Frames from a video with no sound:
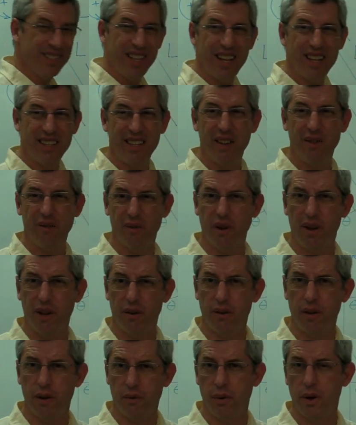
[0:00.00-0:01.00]
that dif-
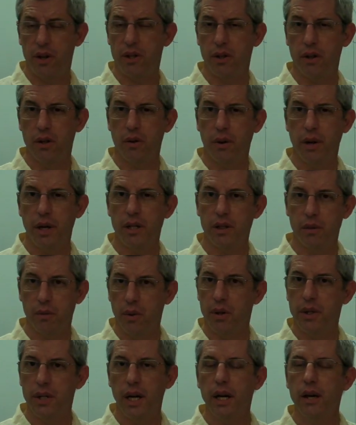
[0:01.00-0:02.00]
differential equation
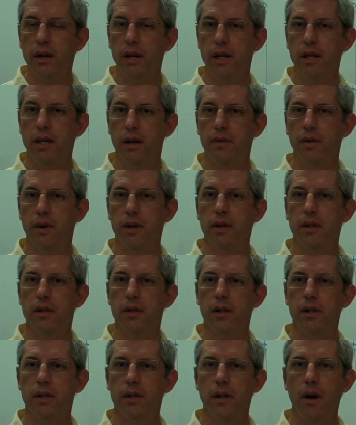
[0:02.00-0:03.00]
particularly difficult
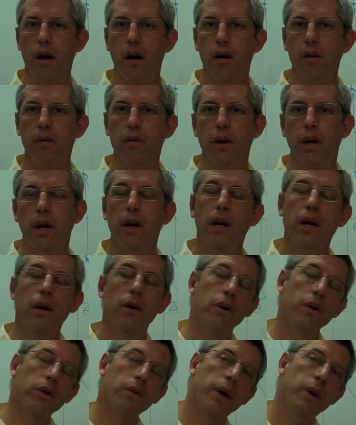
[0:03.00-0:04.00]
to solve.
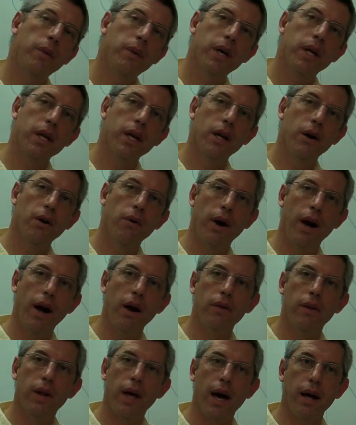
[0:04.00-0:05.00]
Well, the way we can get
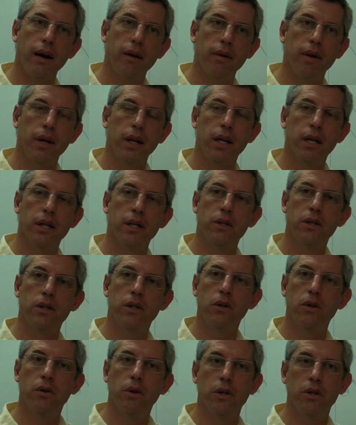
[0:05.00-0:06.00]
around that is
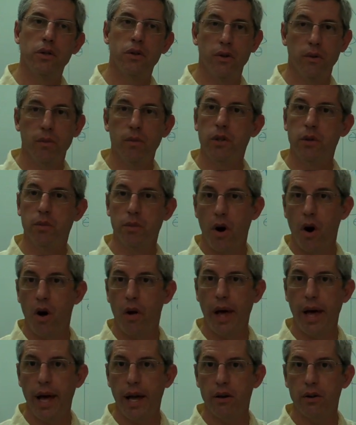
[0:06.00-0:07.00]
to assume small
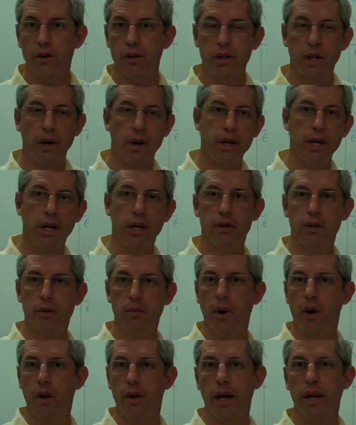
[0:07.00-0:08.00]
angles. Now, I did a
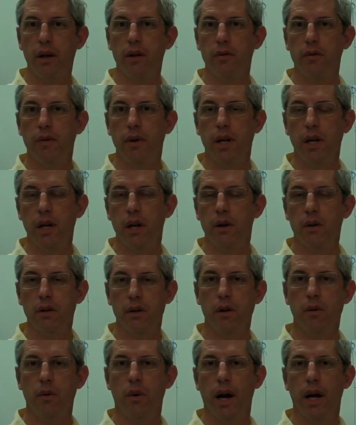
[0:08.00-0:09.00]
small angle video a
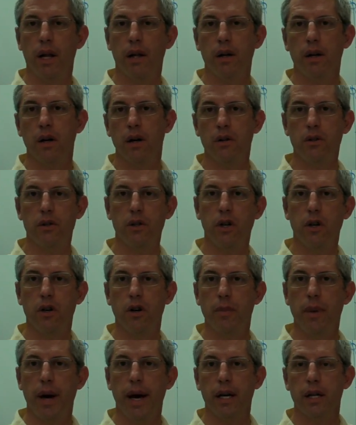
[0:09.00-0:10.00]
little while ago, so you can go
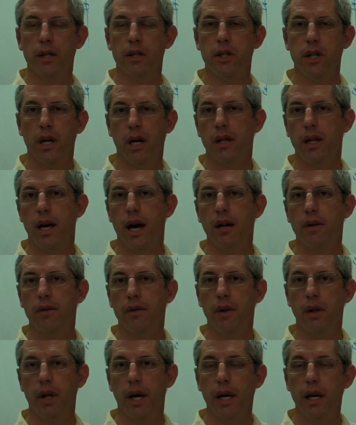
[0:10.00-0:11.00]
back and check that if
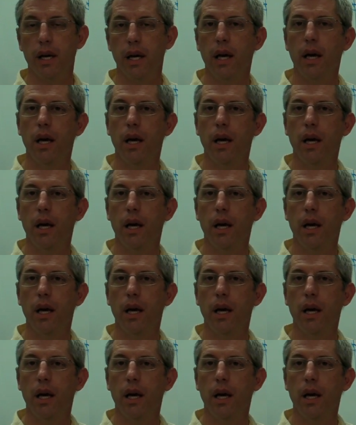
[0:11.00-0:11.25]
you like.